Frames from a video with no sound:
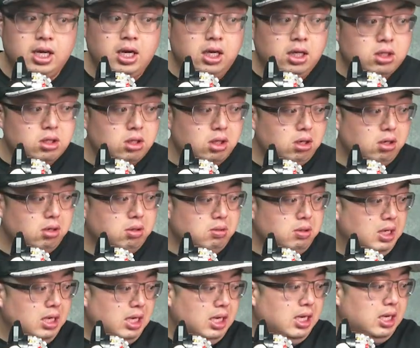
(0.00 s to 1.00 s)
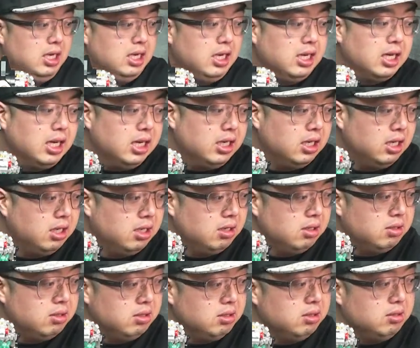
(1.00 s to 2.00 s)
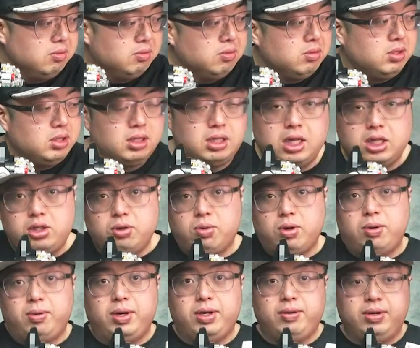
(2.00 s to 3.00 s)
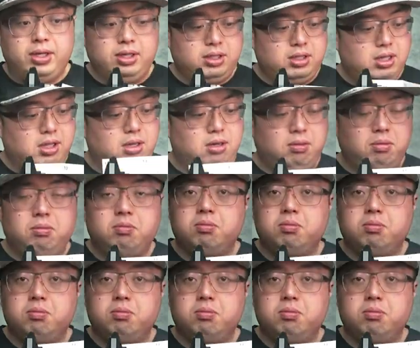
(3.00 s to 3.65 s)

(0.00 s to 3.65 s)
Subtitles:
So again, in case you were wondering, it's a little